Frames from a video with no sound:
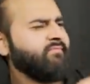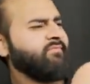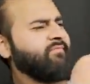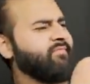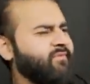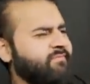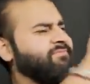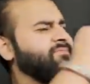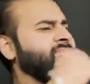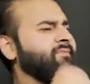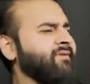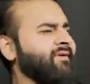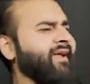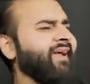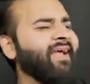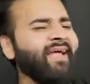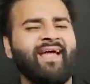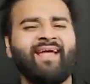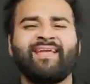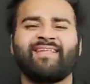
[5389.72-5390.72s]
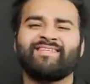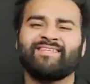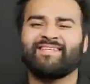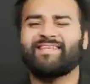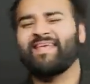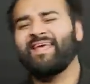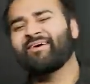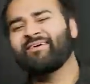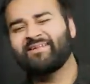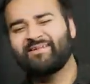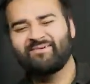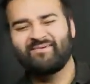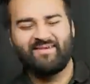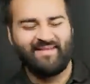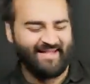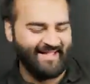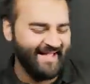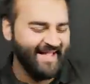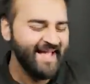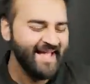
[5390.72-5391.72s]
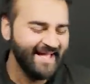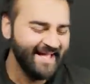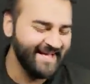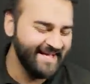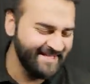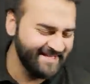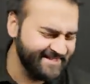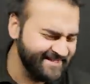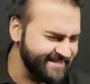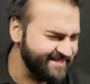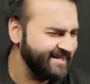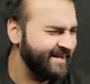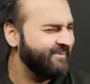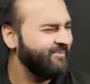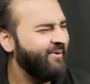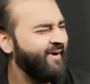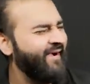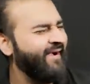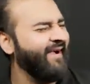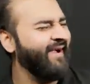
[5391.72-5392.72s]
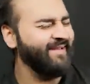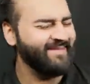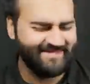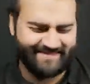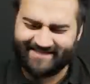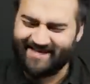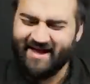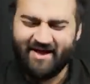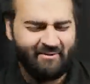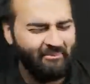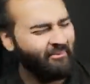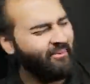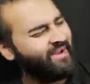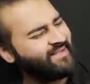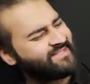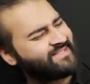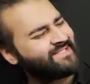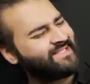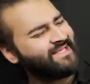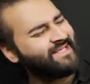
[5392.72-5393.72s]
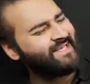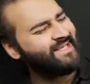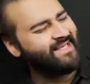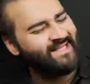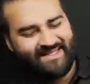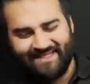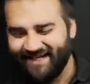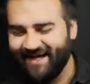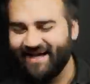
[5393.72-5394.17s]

and just killed him. He's just like, what? What's that?